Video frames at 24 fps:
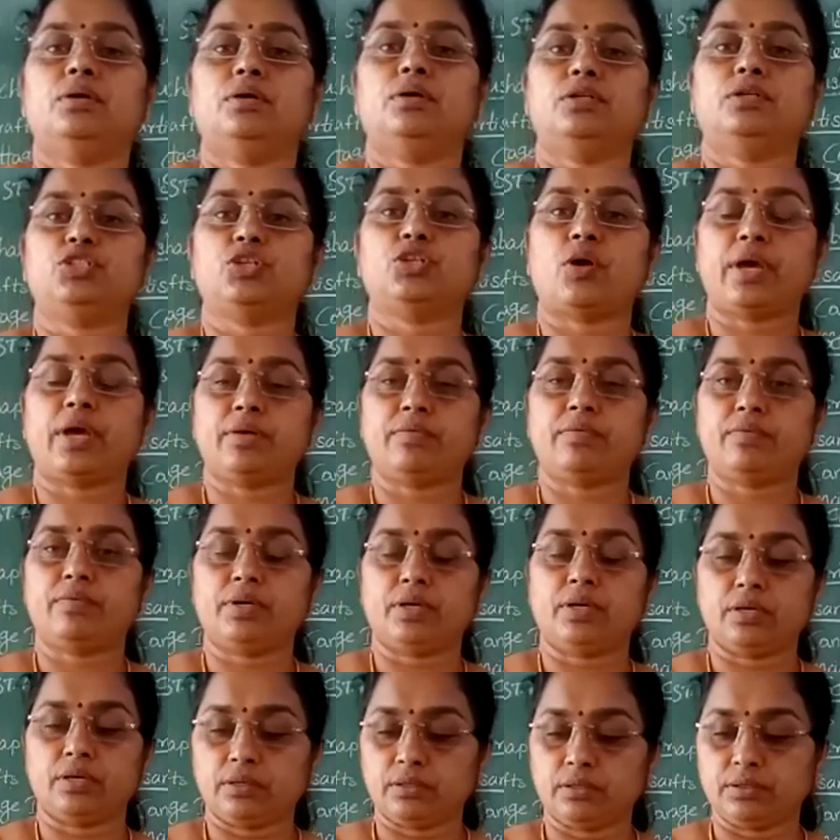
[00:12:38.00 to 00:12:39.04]
join
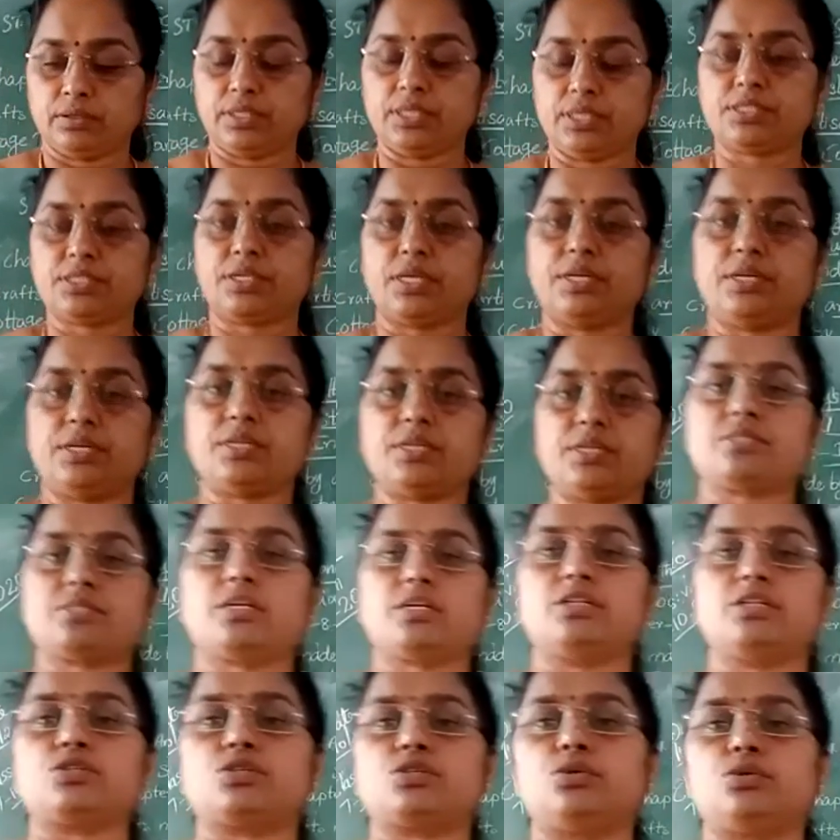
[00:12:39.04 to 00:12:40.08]
these
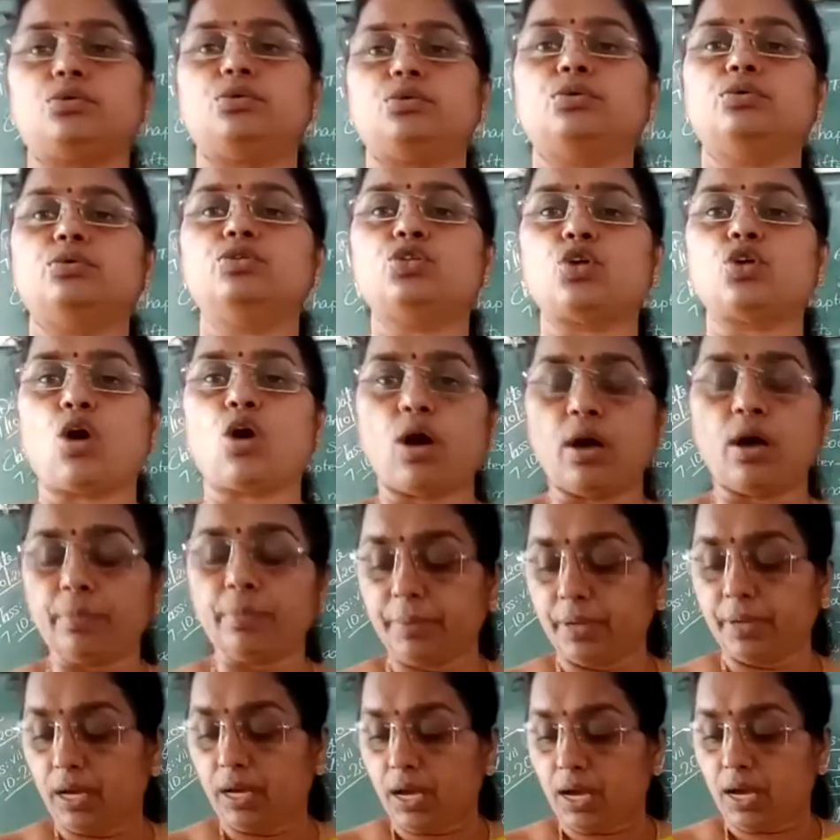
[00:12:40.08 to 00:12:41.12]
industries to do job,
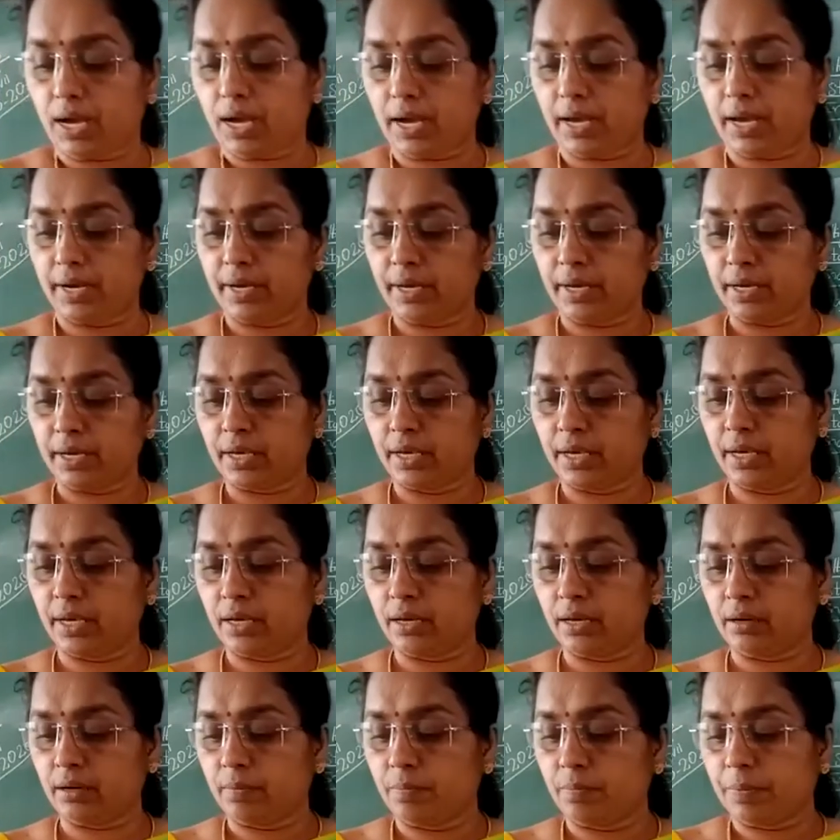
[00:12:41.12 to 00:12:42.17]
and
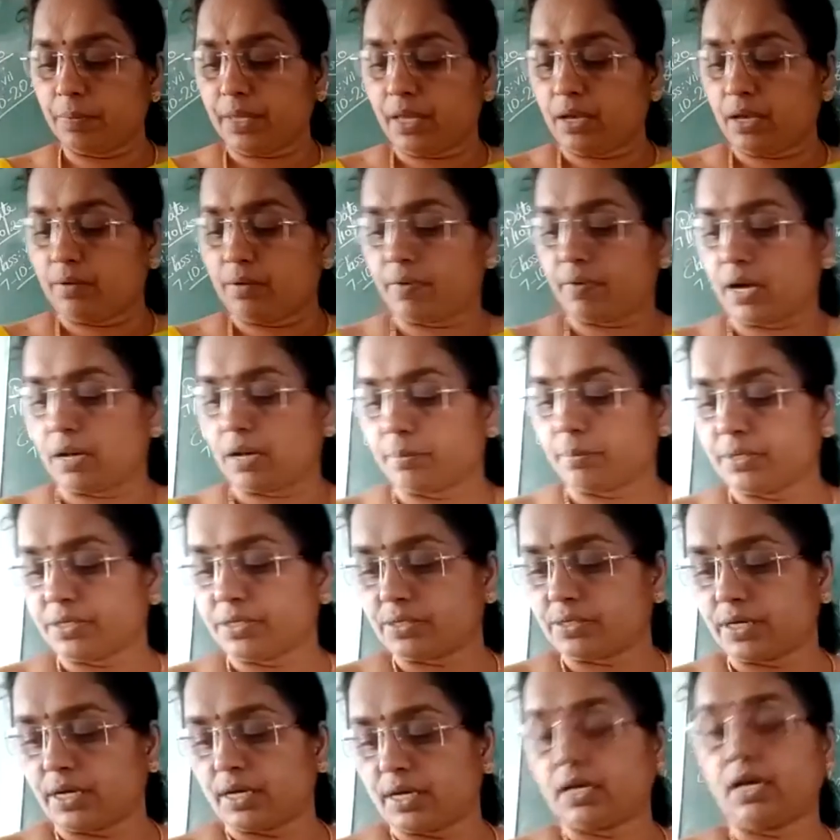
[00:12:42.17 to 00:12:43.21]
here farmers
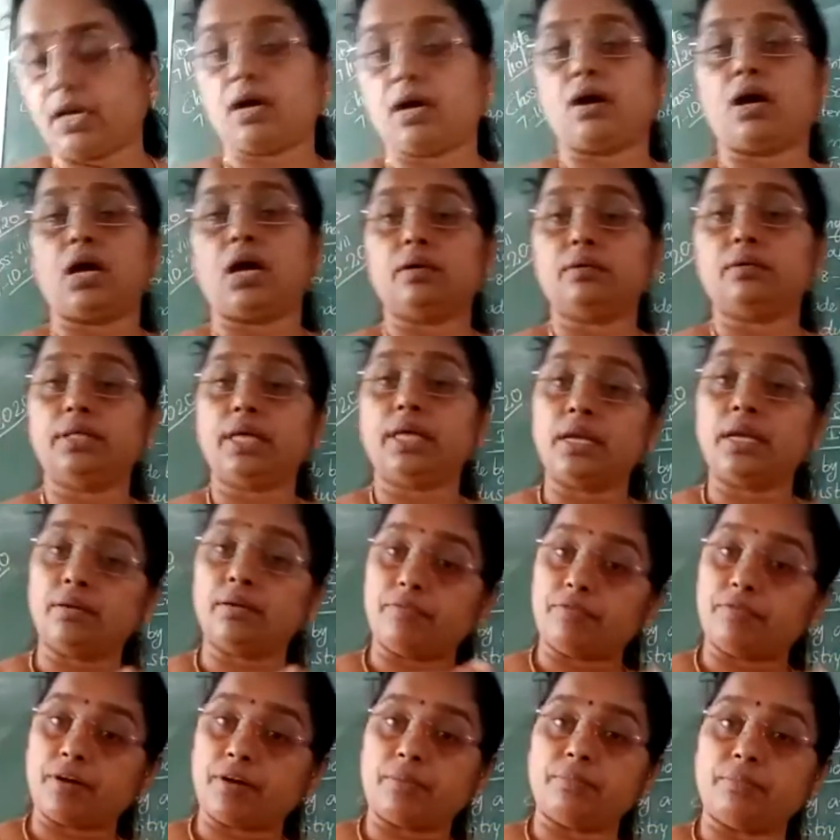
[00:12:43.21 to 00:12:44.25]
are
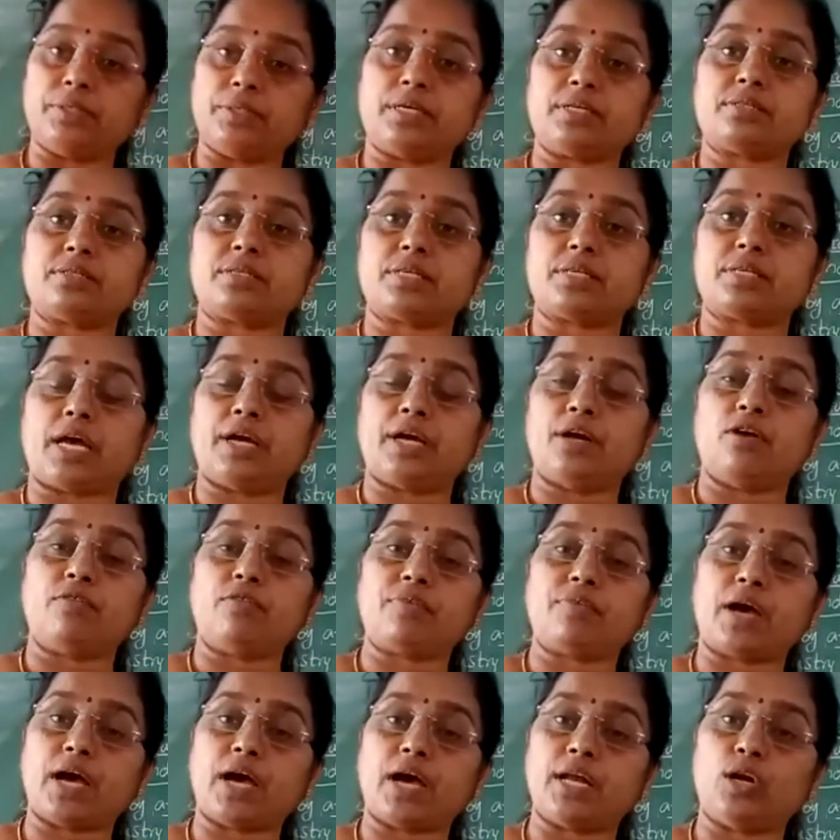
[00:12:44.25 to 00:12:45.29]
from the side of
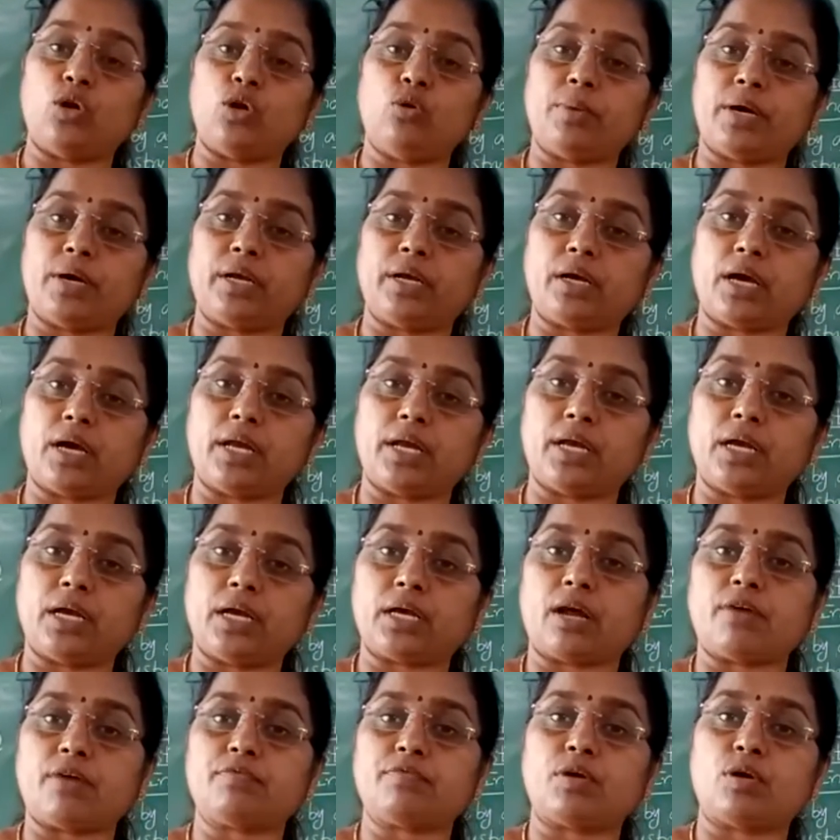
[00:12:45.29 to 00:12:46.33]
handloom and
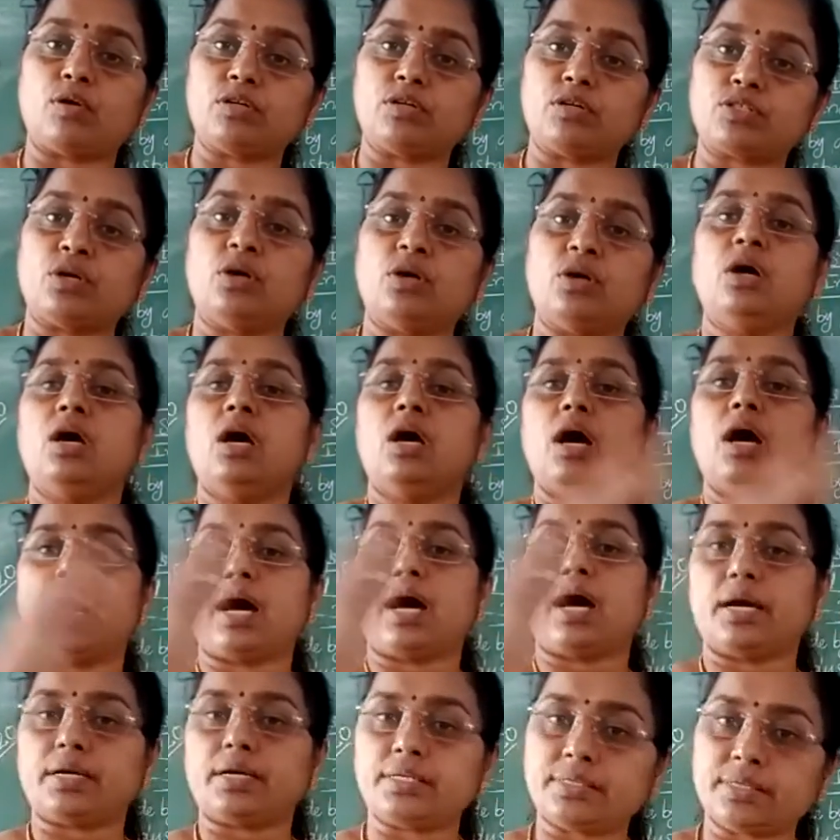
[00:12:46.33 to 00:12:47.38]
handicraft also
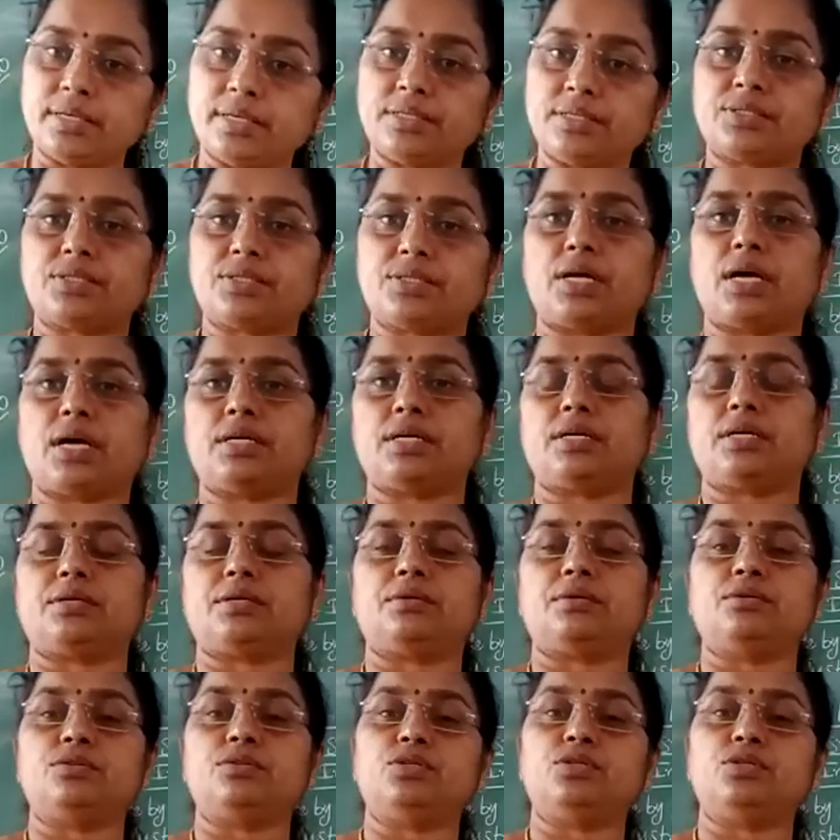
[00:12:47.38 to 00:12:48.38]
artisans started to